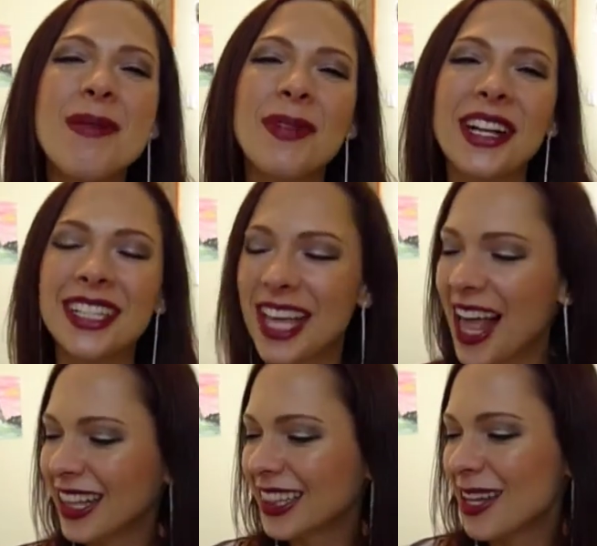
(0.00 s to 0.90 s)
But
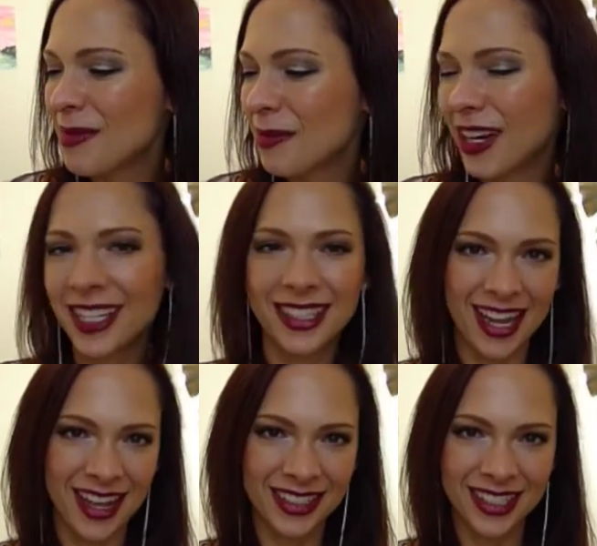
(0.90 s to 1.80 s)
uh, let me break it
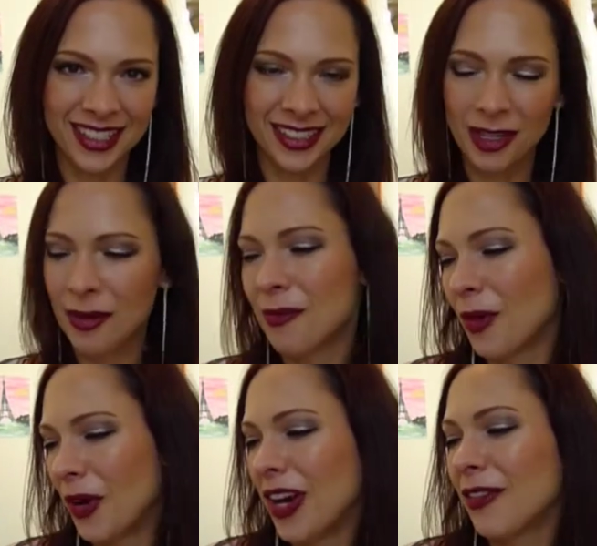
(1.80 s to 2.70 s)
down just a little bit
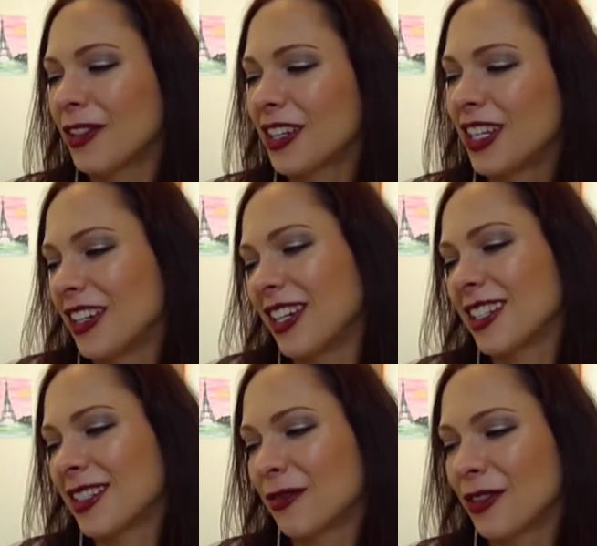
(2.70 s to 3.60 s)
more if you're
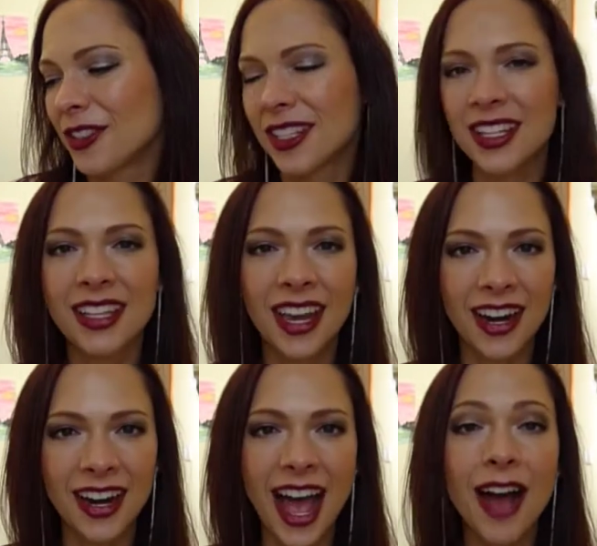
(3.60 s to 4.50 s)
curious. For
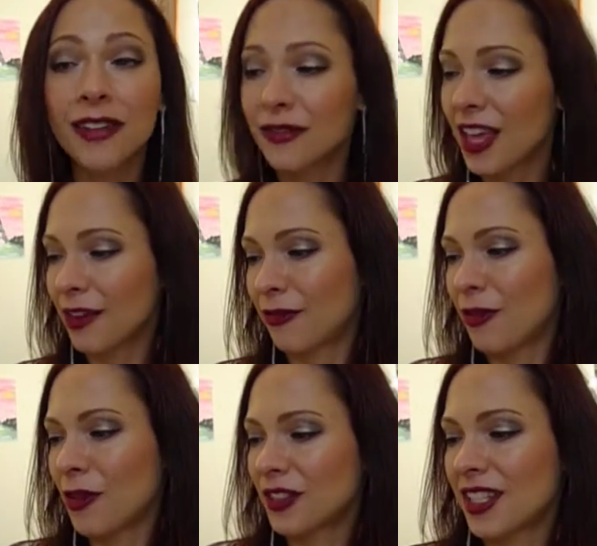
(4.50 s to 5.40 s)
skincare, out of that
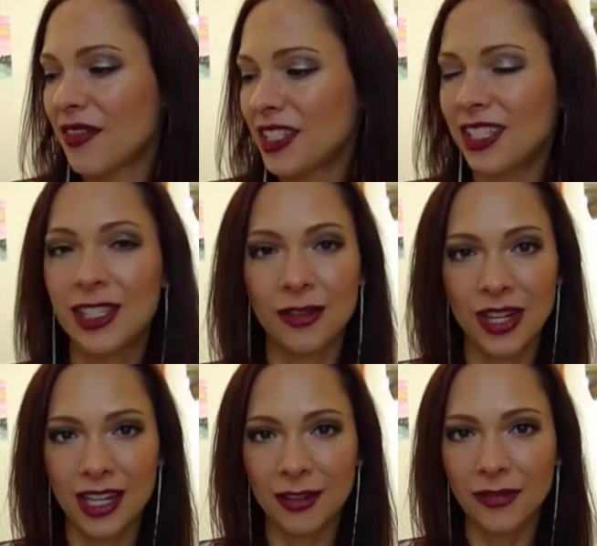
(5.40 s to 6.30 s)

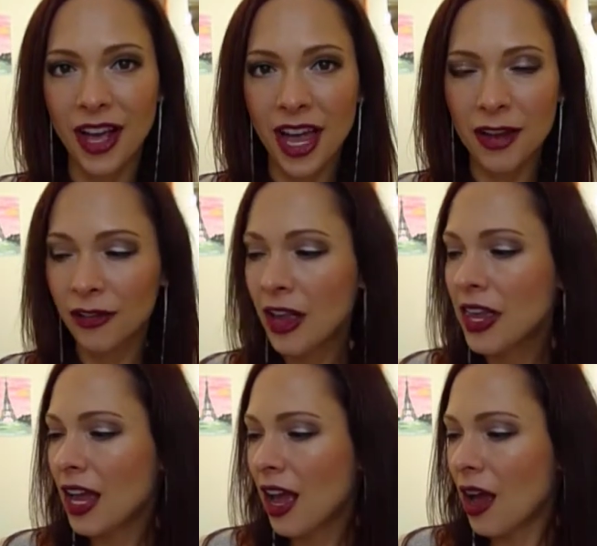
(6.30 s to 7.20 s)
472.95
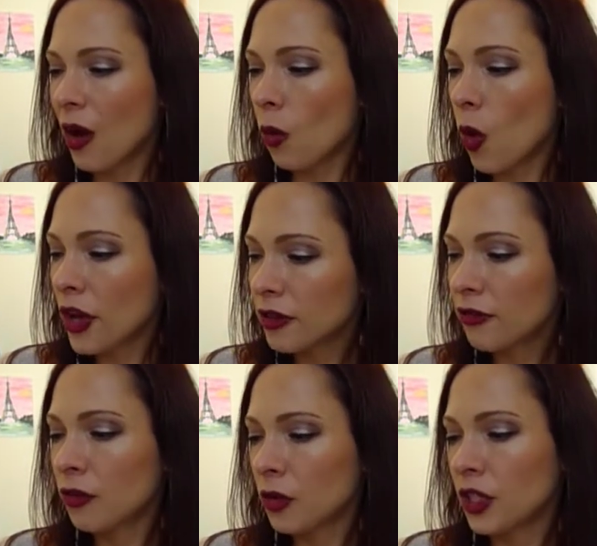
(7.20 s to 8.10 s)

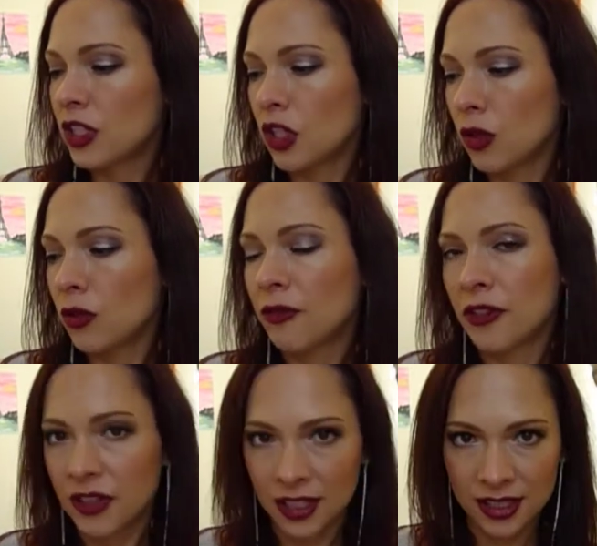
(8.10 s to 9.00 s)

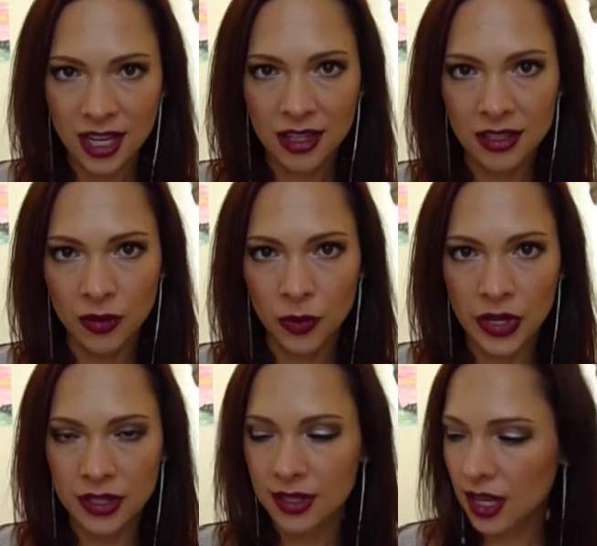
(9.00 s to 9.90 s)
142.56
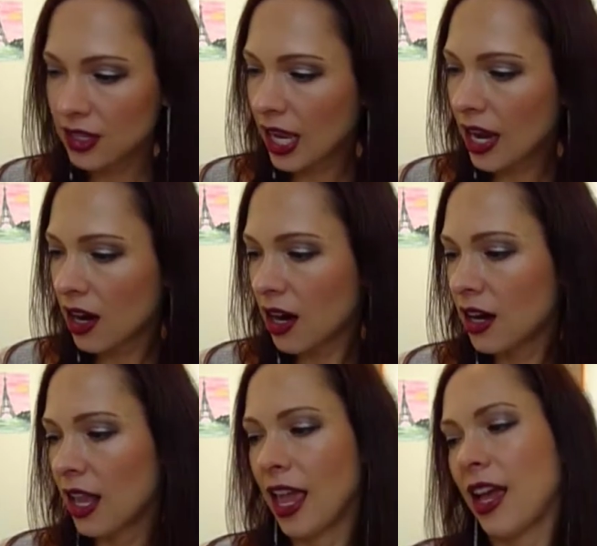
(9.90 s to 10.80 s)
was
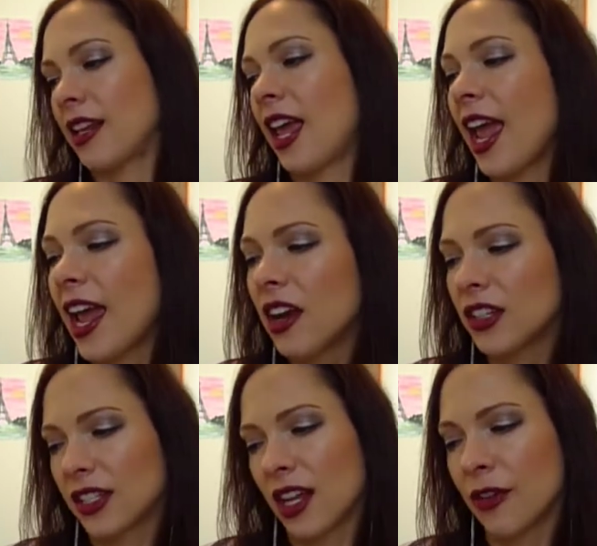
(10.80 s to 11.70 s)
skincare and hair
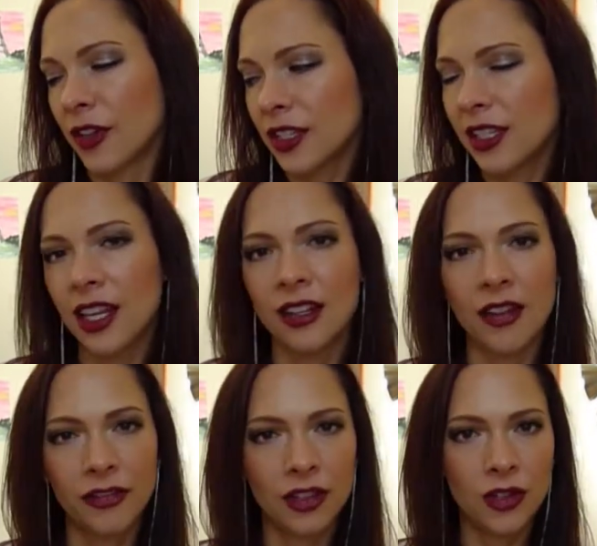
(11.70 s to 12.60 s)
stuff. I did get
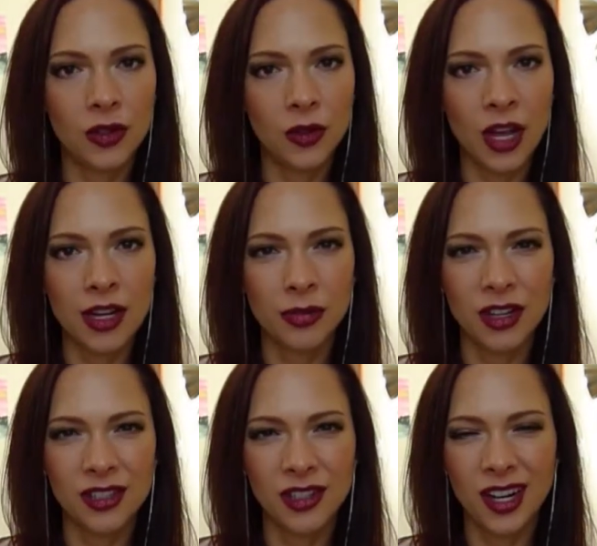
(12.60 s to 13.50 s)
a few kind of
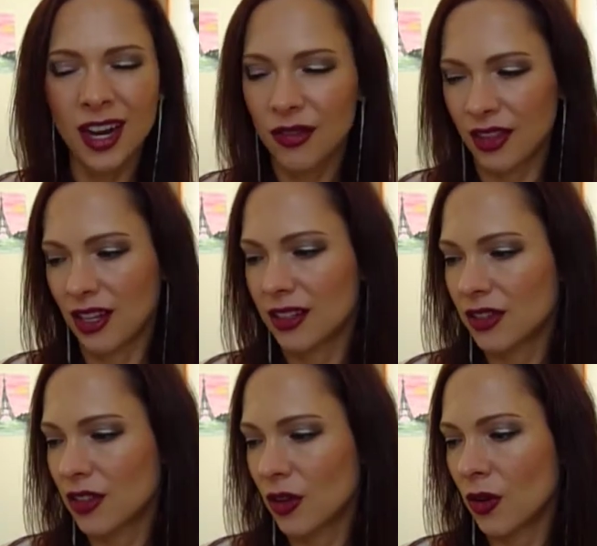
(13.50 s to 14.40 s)
pricier hair things,
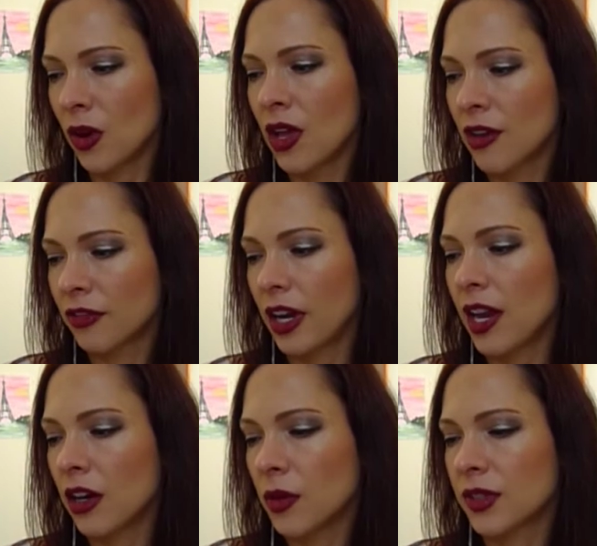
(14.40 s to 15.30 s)
so for
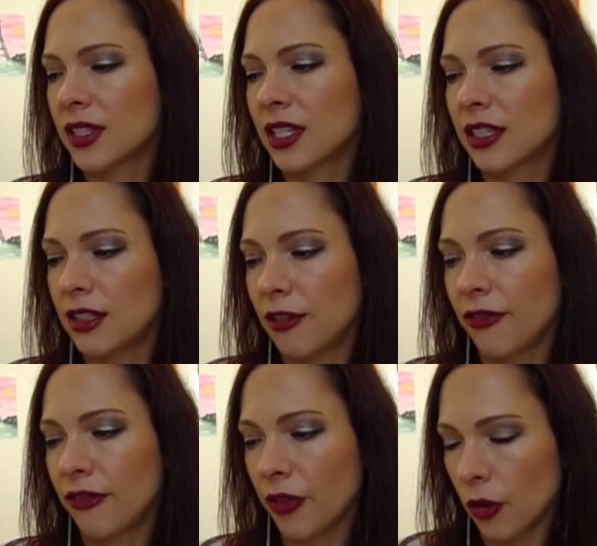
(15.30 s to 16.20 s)
hair it was
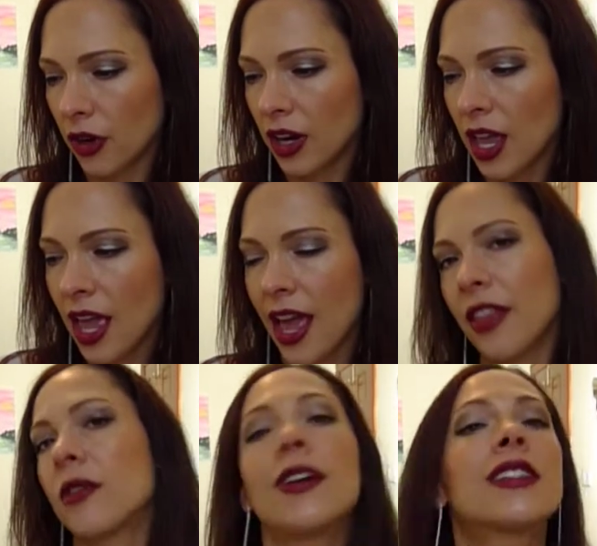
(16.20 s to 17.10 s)
64,
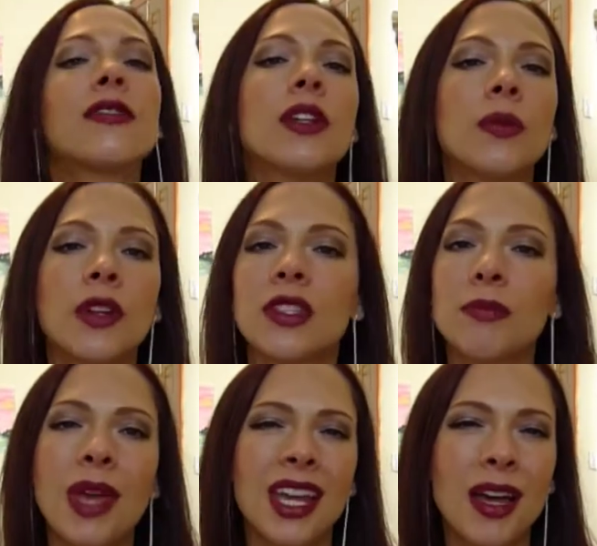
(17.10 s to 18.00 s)
and the rest of it was
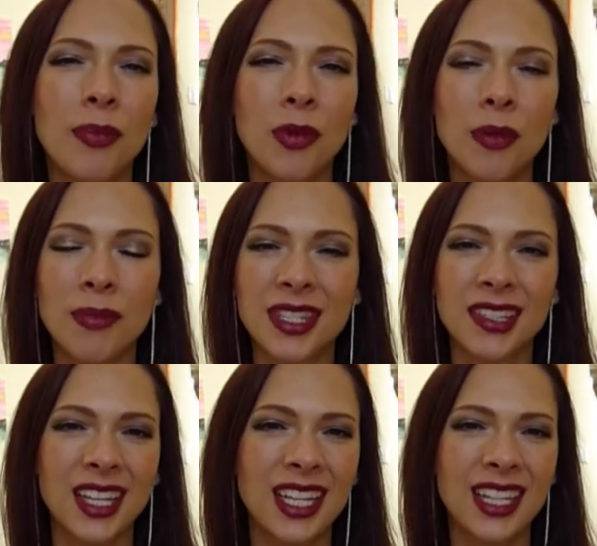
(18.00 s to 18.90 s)
makeup or
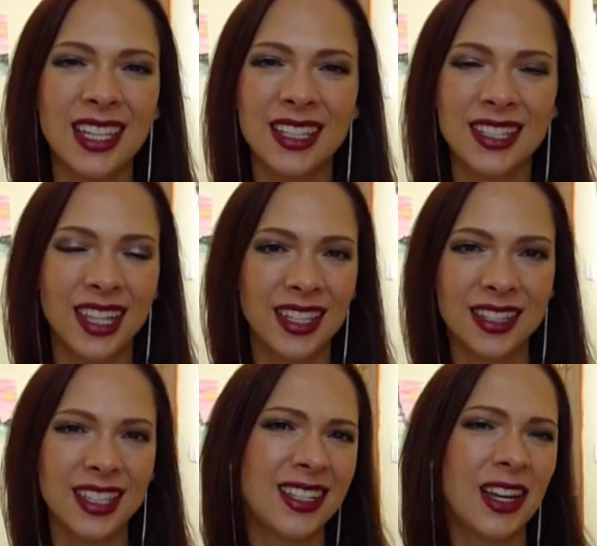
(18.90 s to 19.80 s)
miscellaneous,
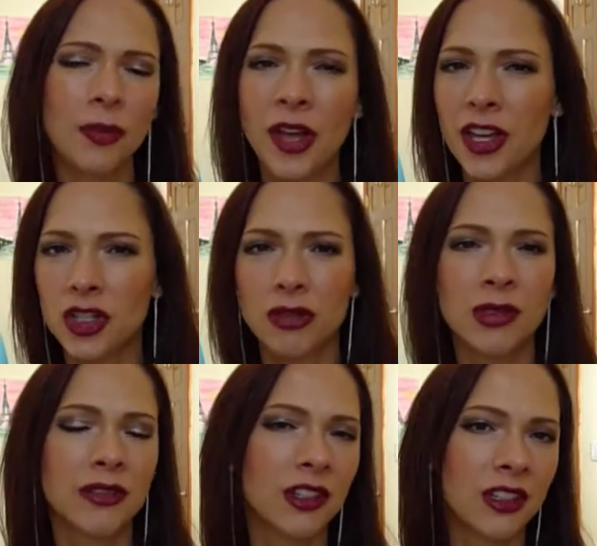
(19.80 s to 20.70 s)
like the nail polish
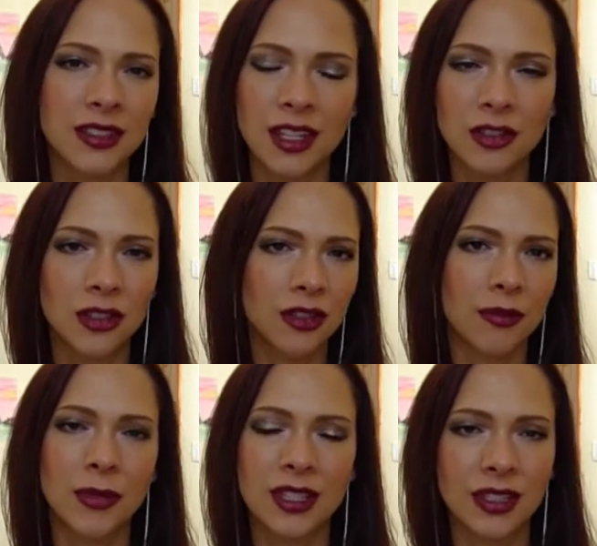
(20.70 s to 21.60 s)
remover is under the
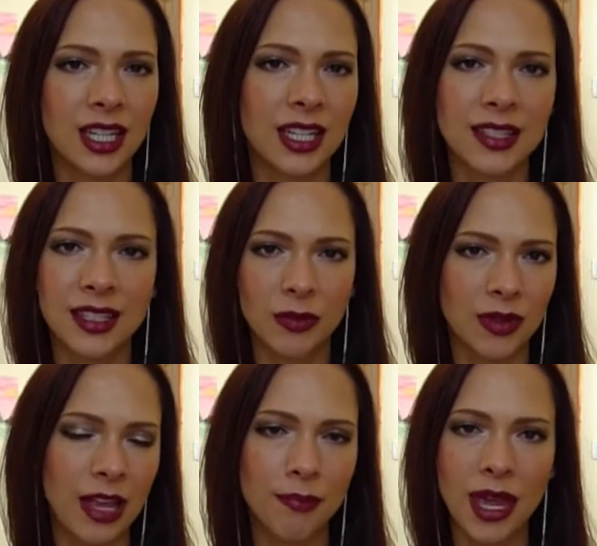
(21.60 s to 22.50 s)
miscellaneous and,
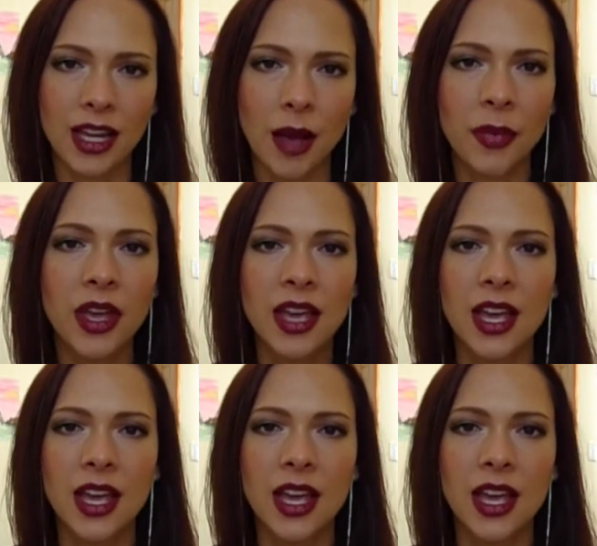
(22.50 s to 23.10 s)
and makeup.